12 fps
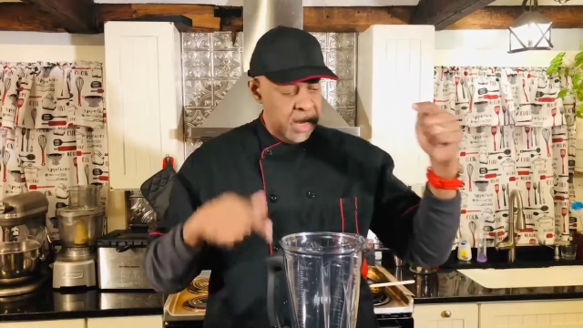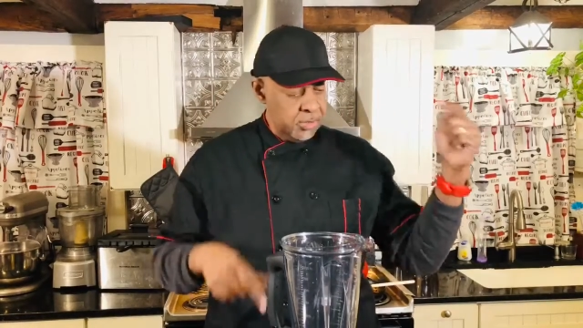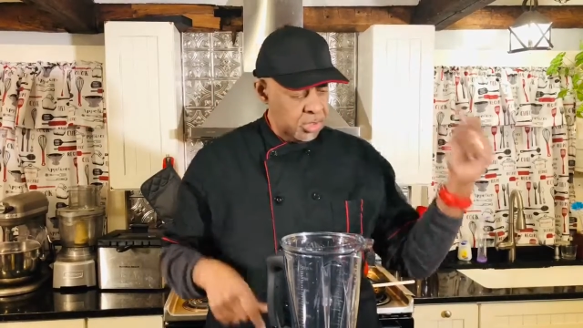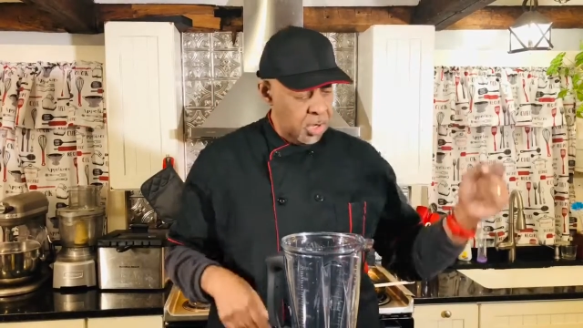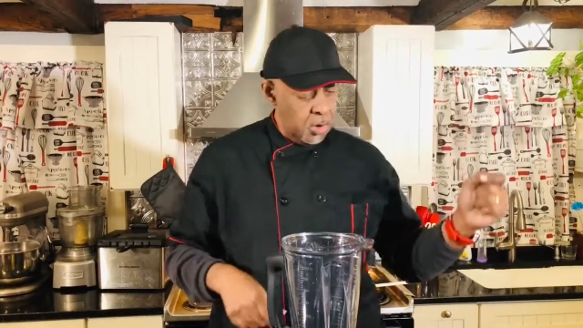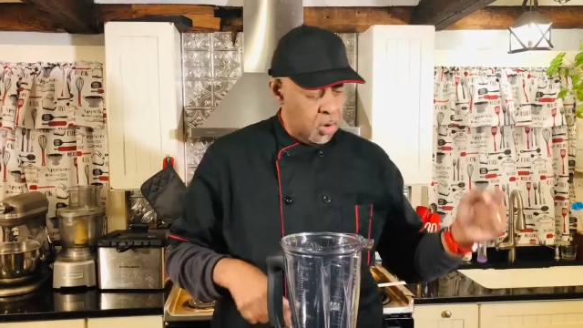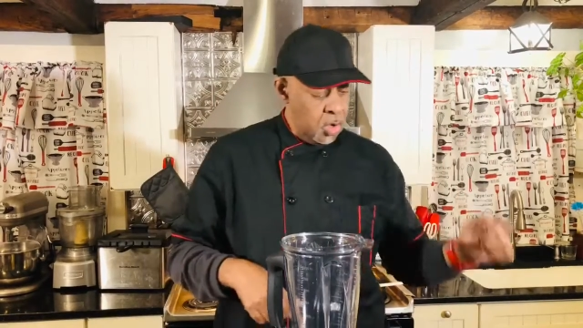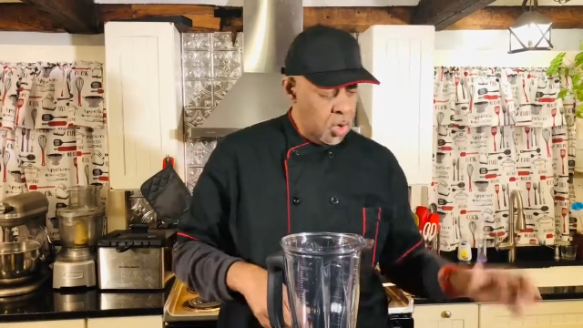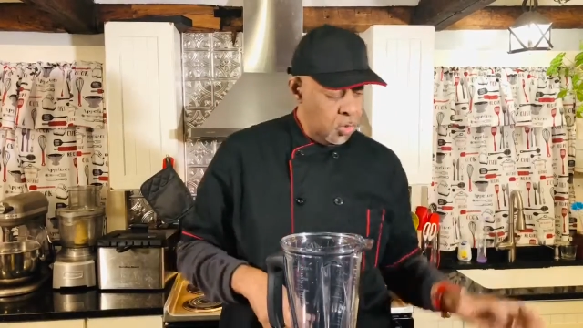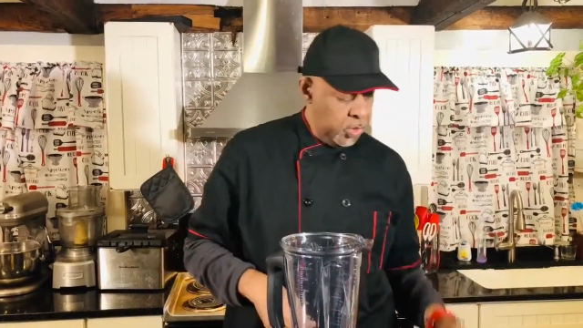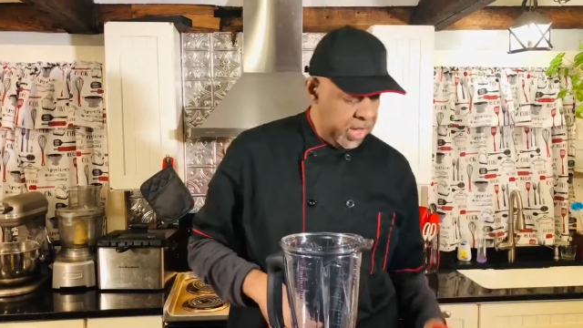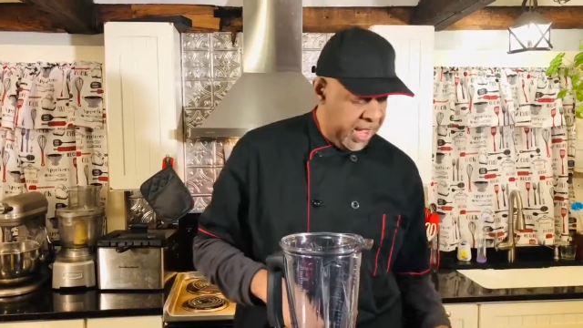So
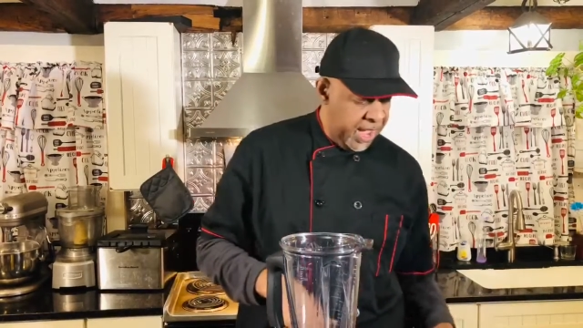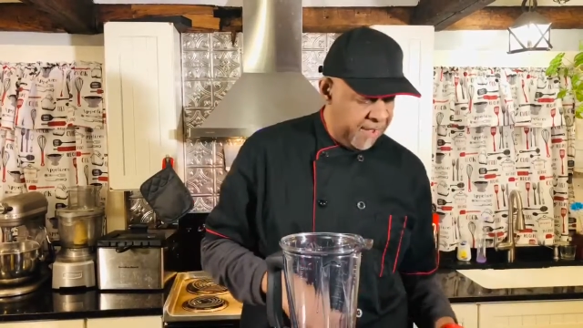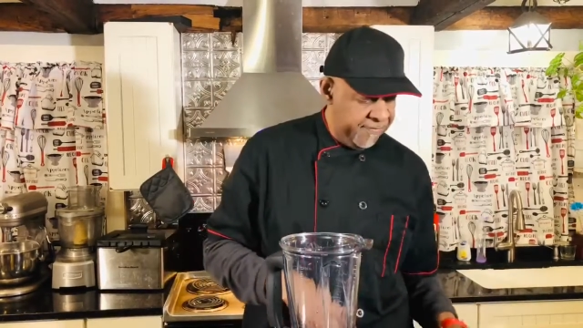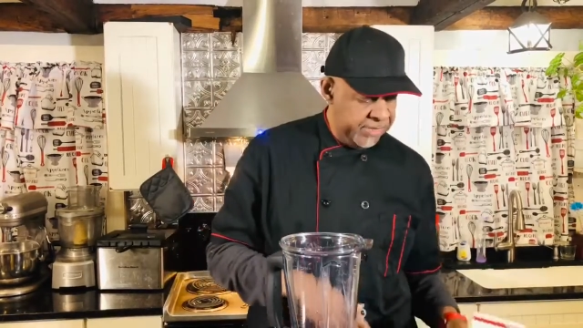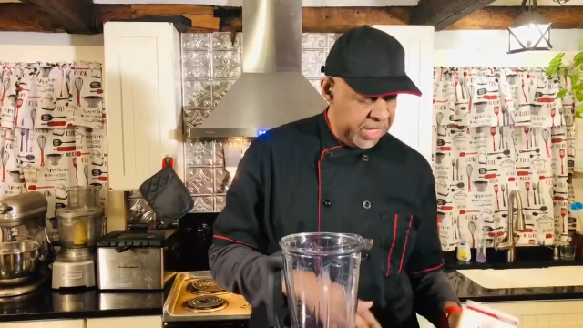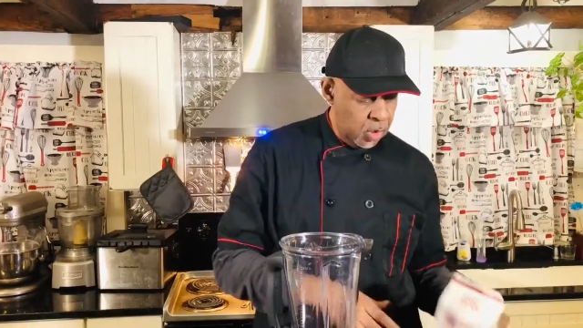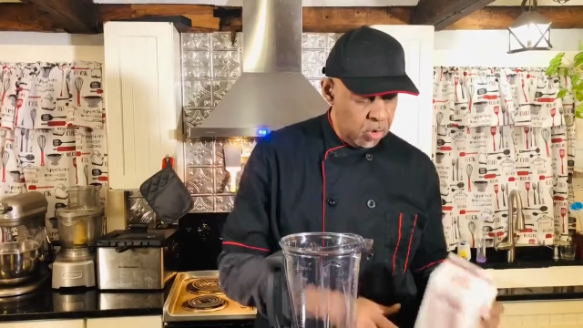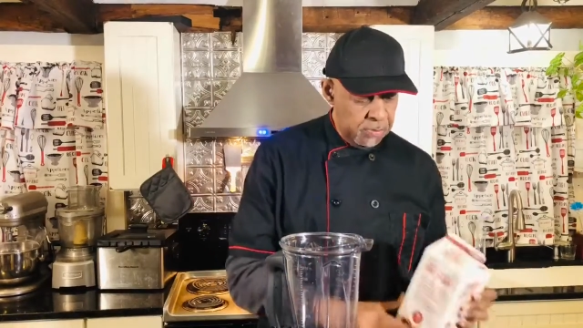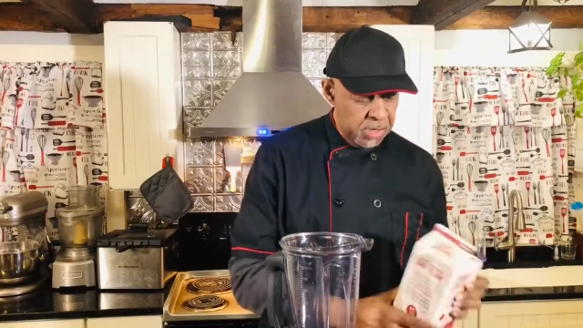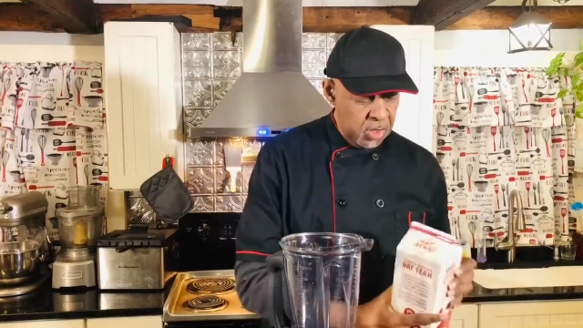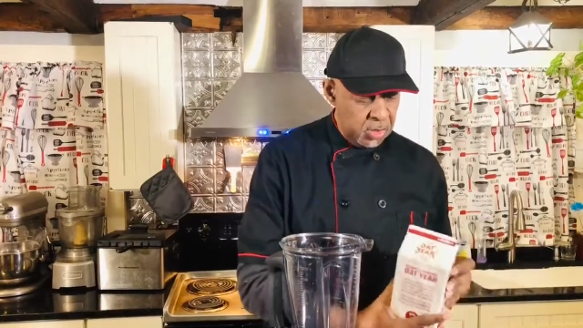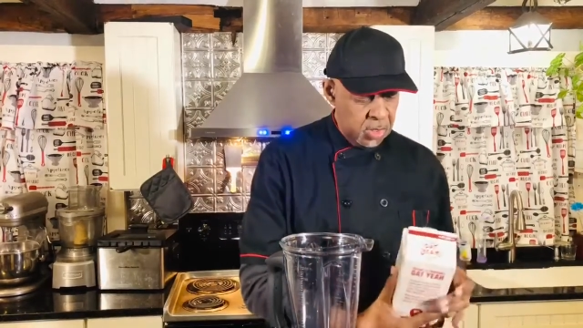we have the oat
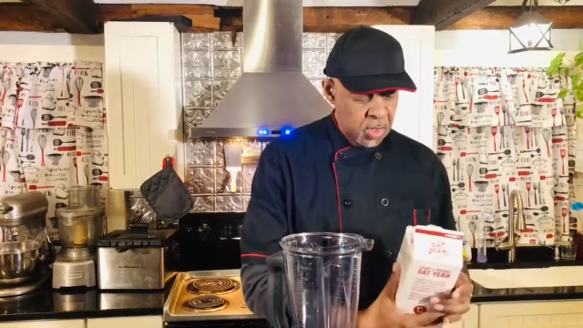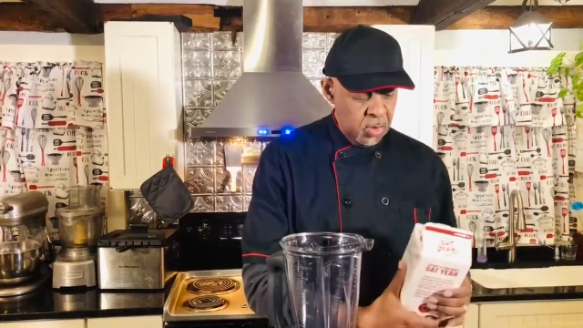milk,